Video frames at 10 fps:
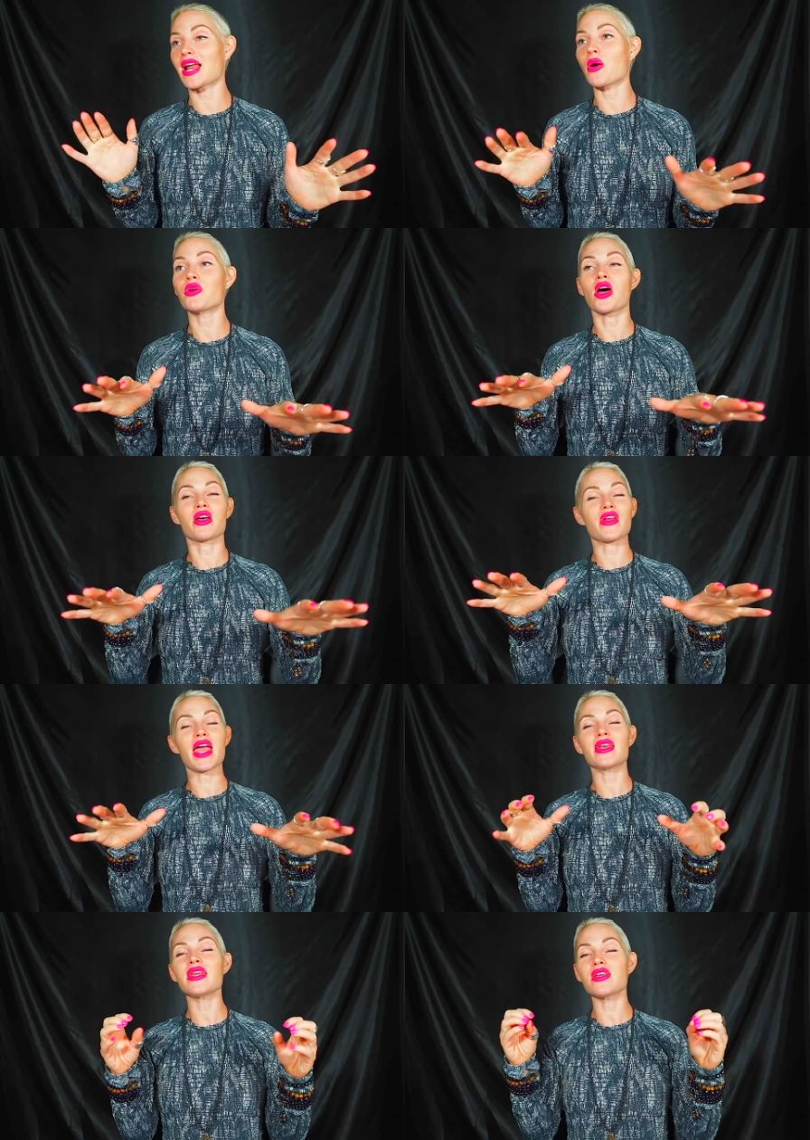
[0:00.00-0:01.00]
I would not have
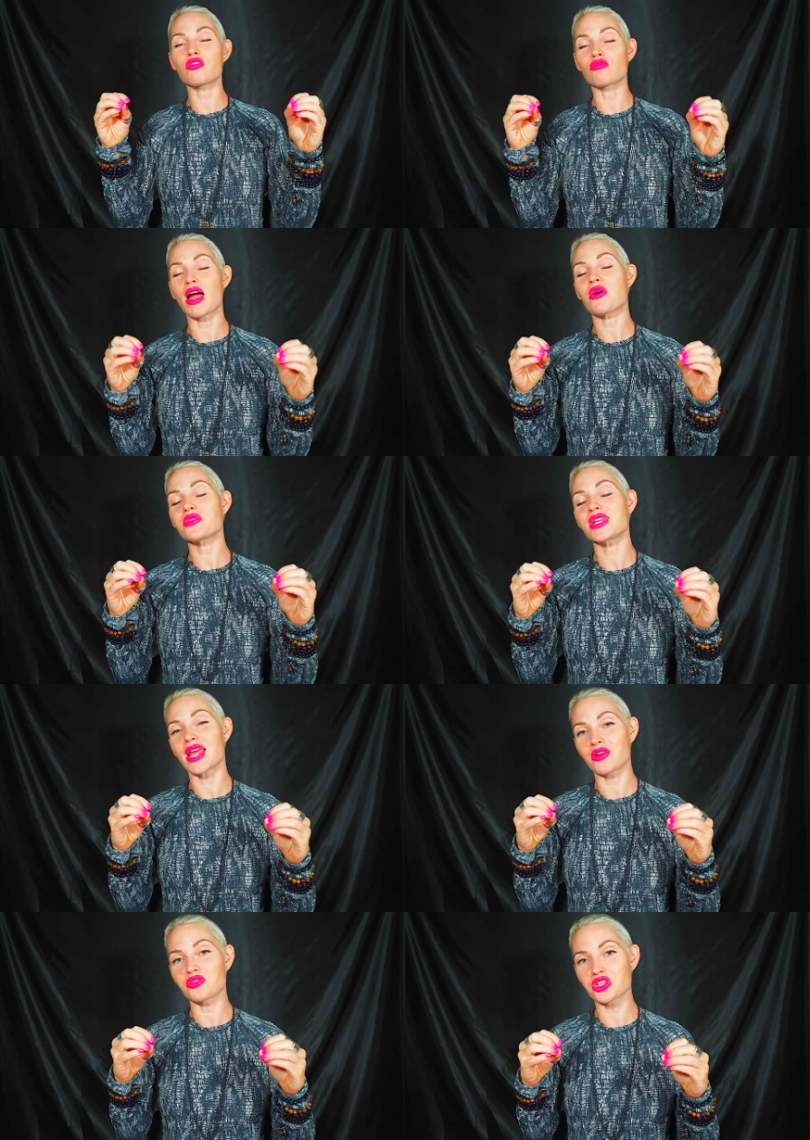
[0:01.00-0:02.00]
any grounded
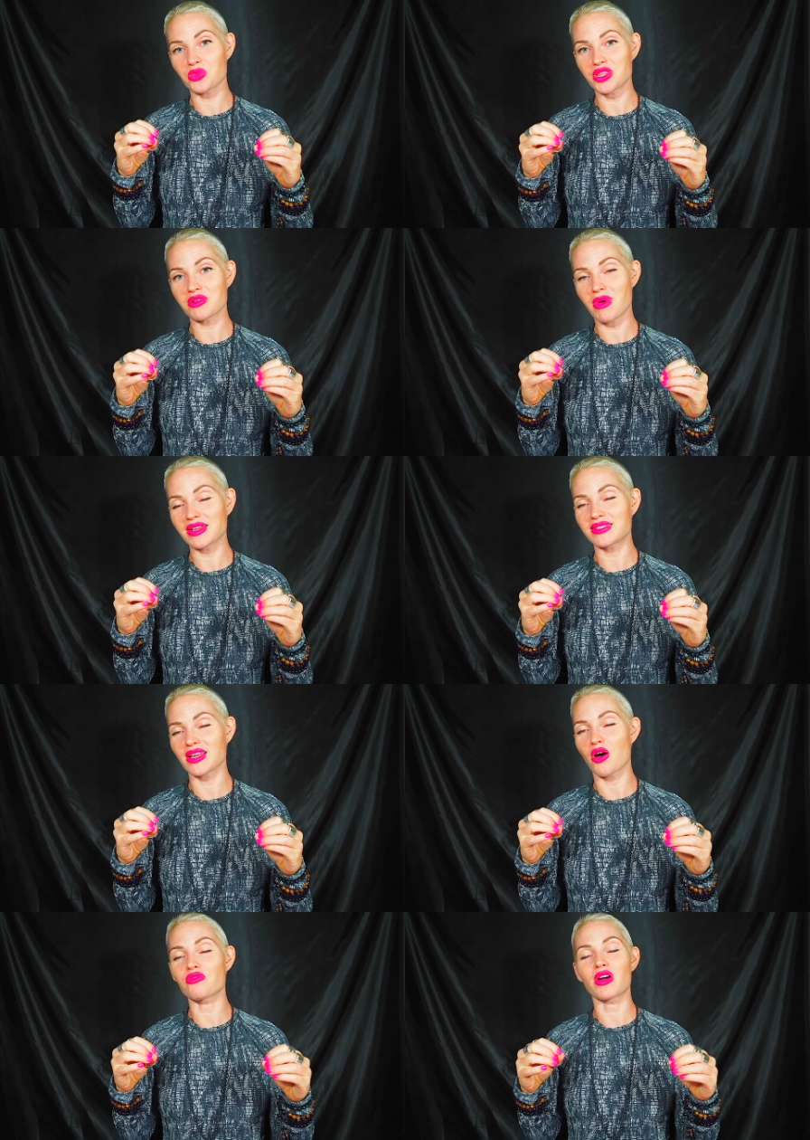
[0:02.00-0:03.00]
energy within
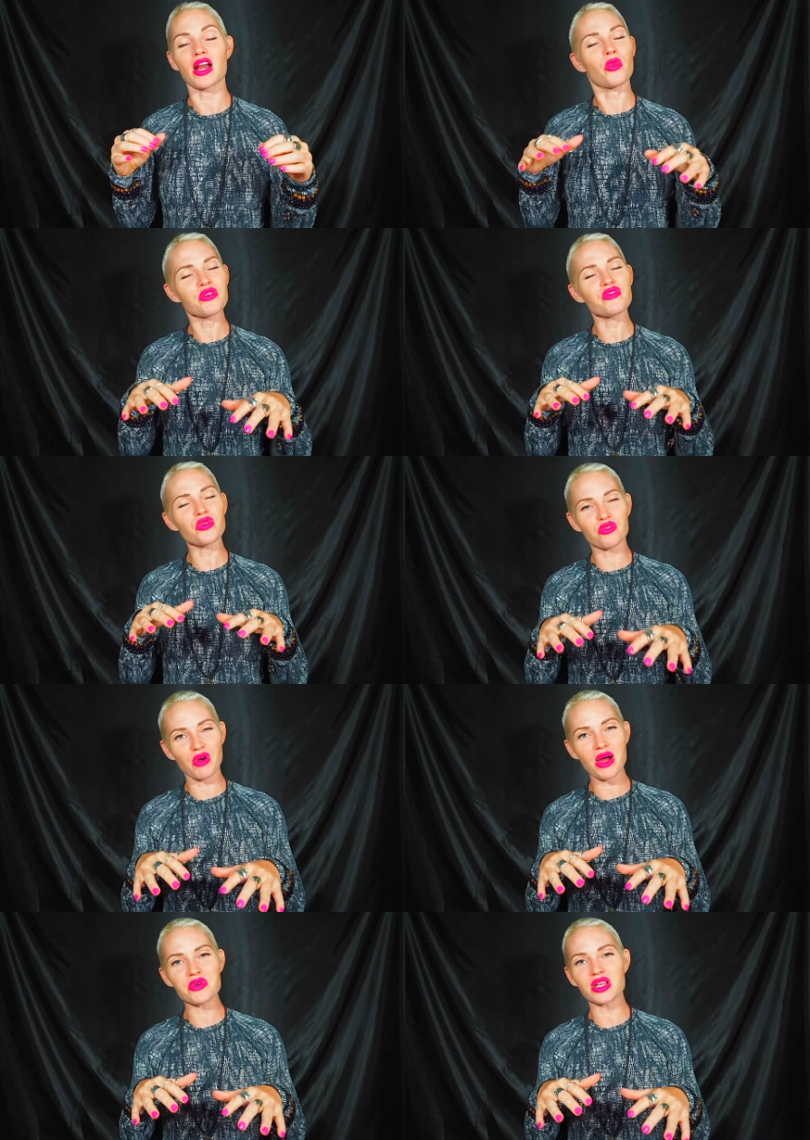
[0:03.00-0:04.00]
myself, right? I wouldn't feel
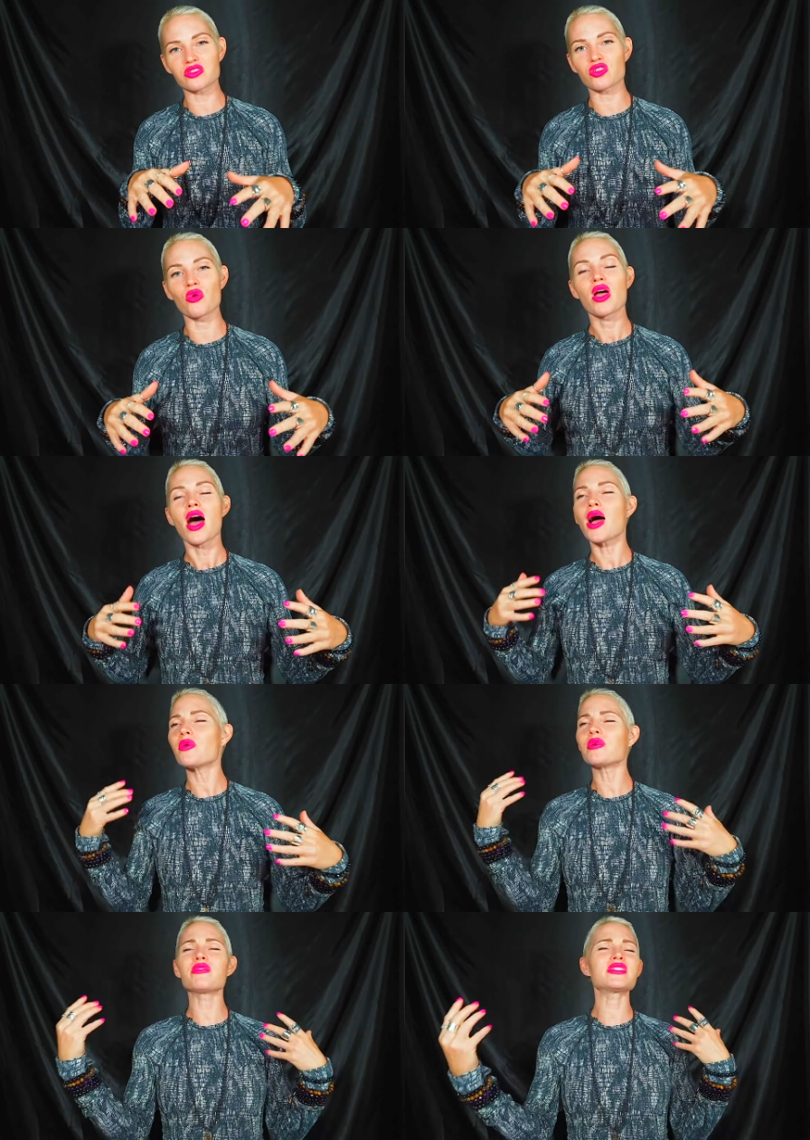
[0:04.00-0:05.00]
grounded. So I
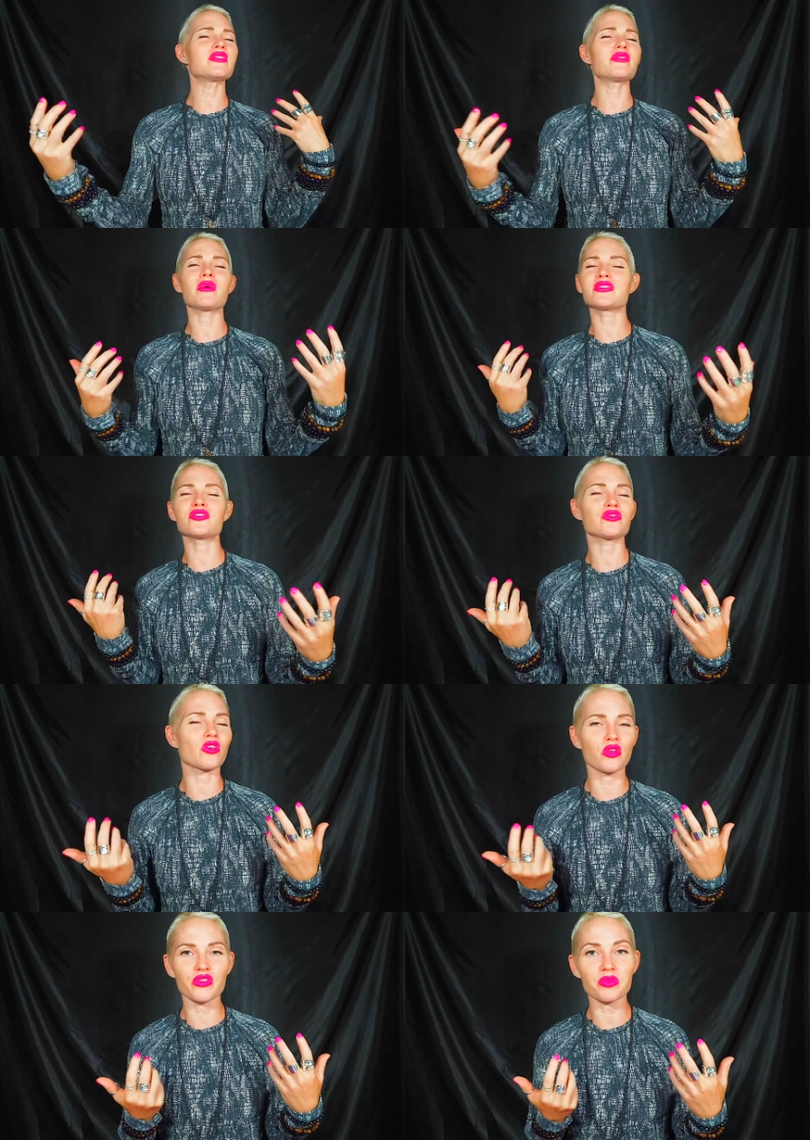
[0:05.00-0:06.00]
would be receiving messages
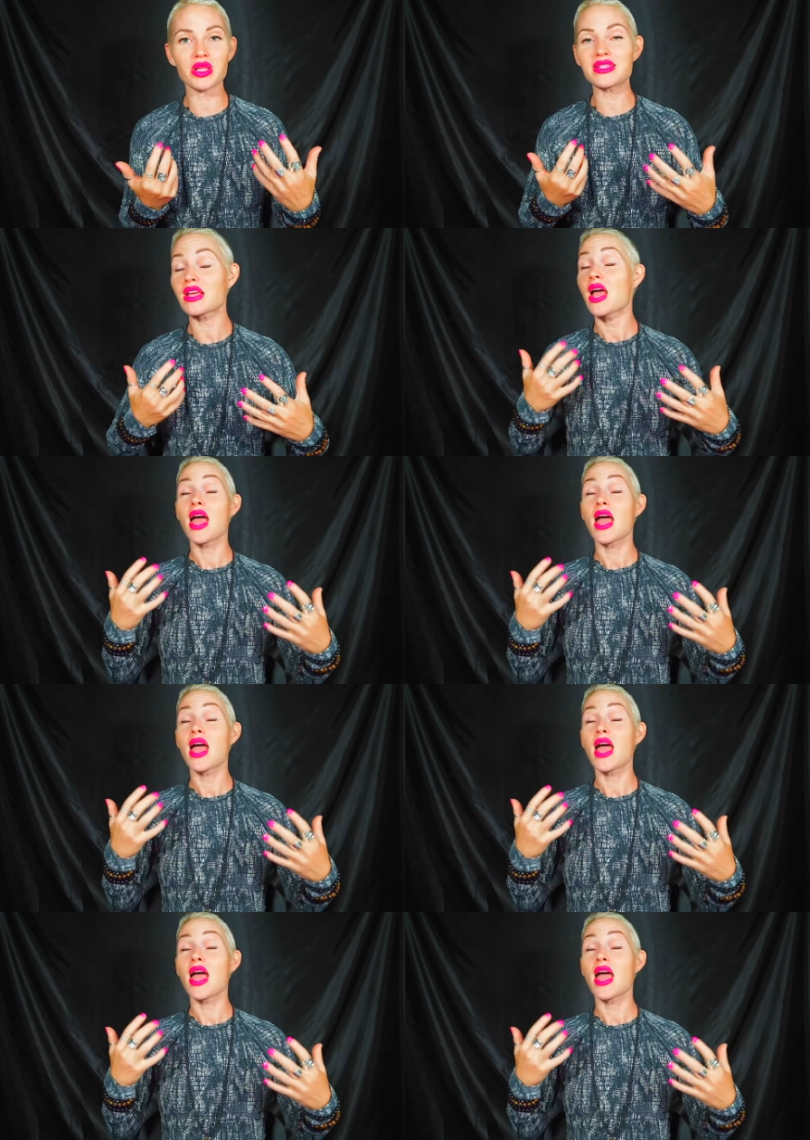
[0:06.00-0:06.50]
all over the place,